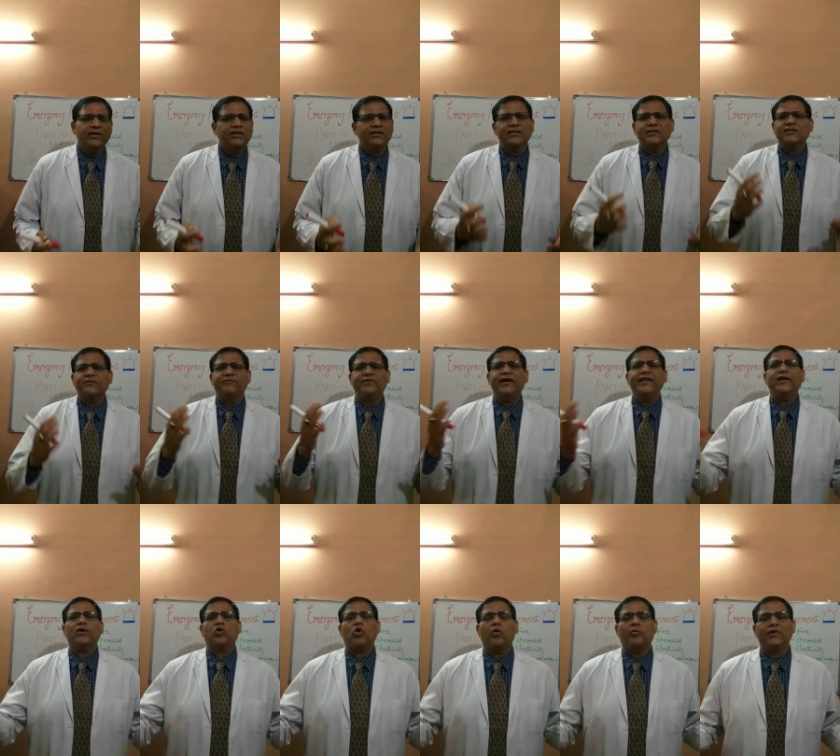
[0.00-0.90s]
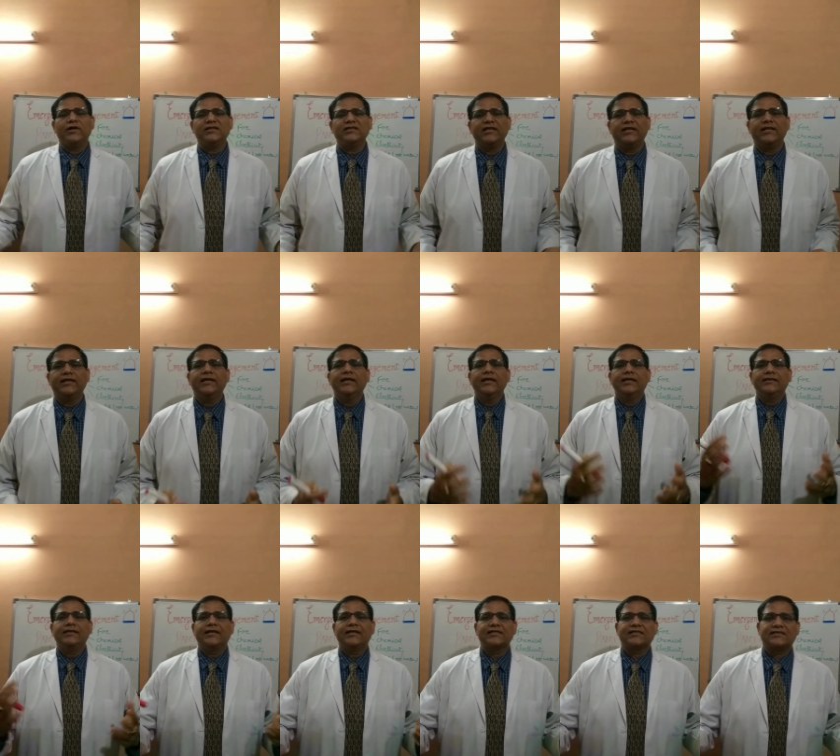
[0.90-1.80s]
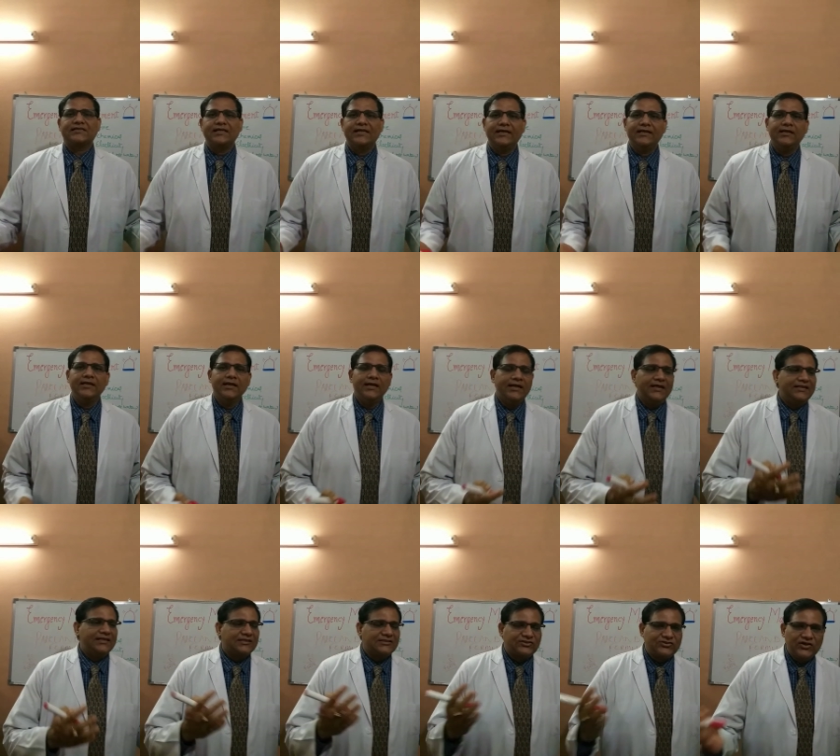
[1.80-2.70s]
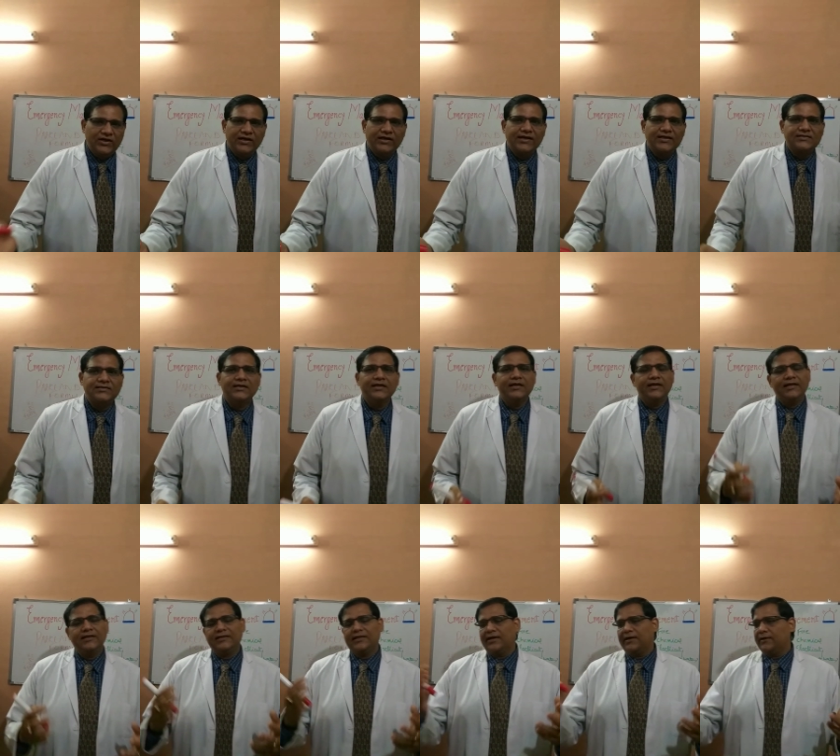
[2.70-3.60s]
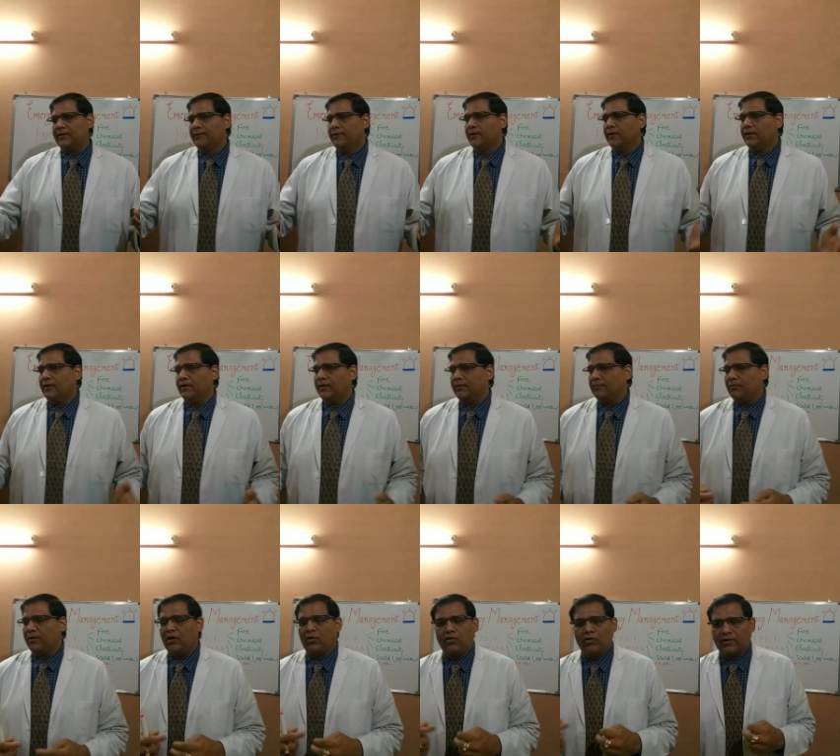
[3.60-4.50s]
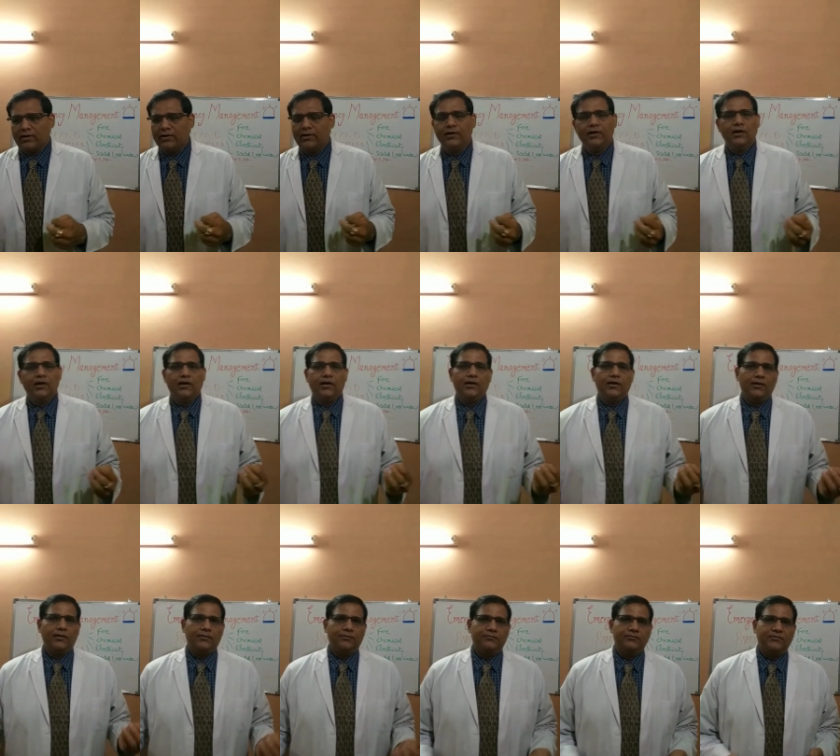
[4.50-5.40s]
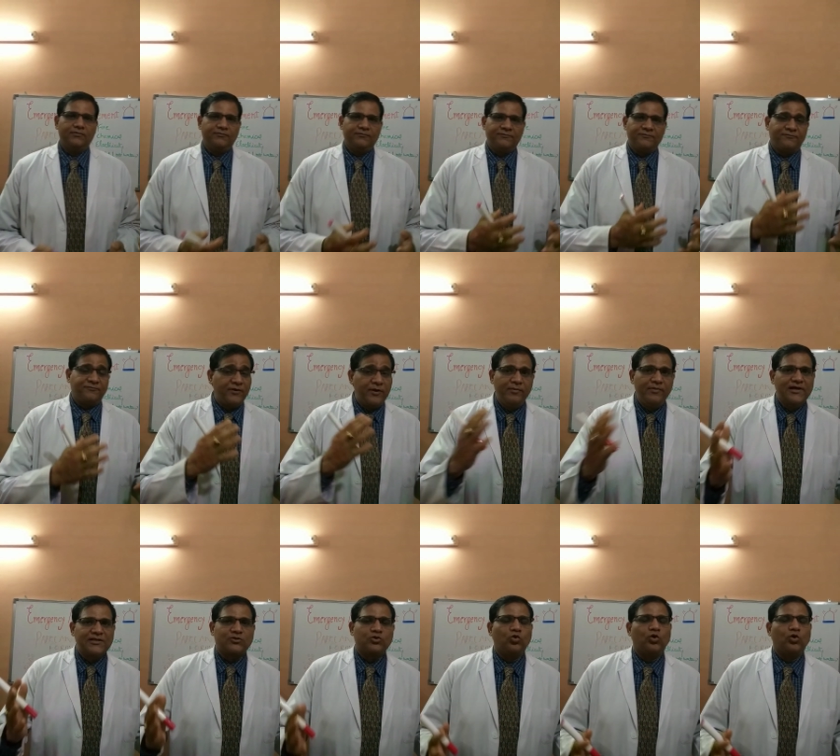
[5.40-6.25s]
This is a very common injury that is seen in the children, in the or females who